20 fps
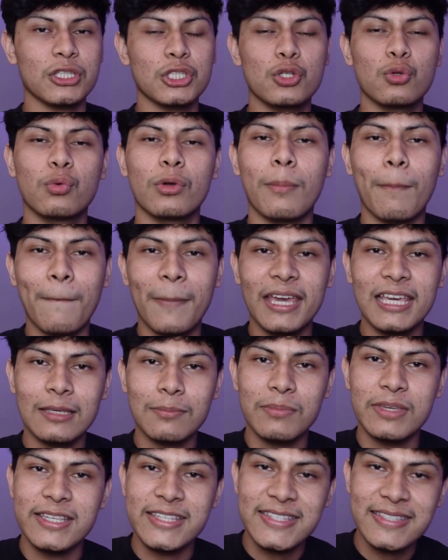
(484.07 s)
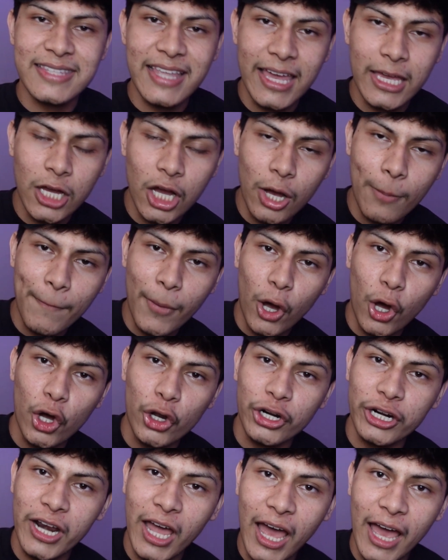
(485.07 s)
she would make me stay up
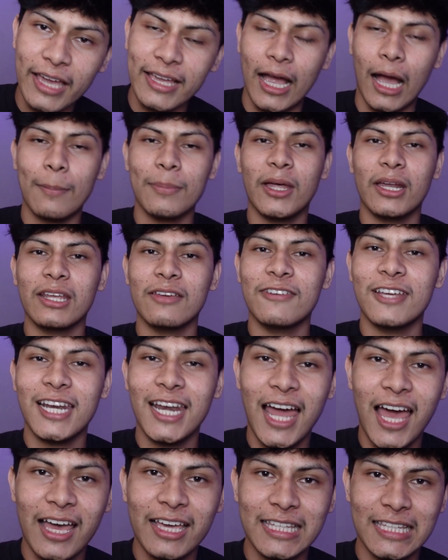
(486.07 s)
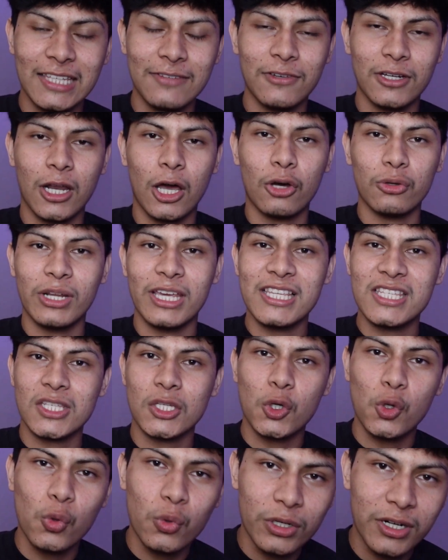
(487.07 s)
all night i'm not even lying even on a
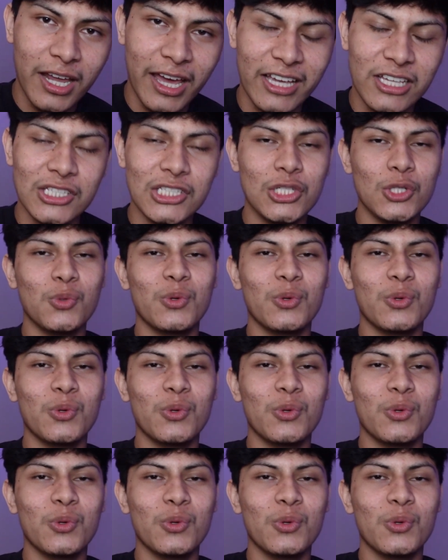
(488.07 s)
school night she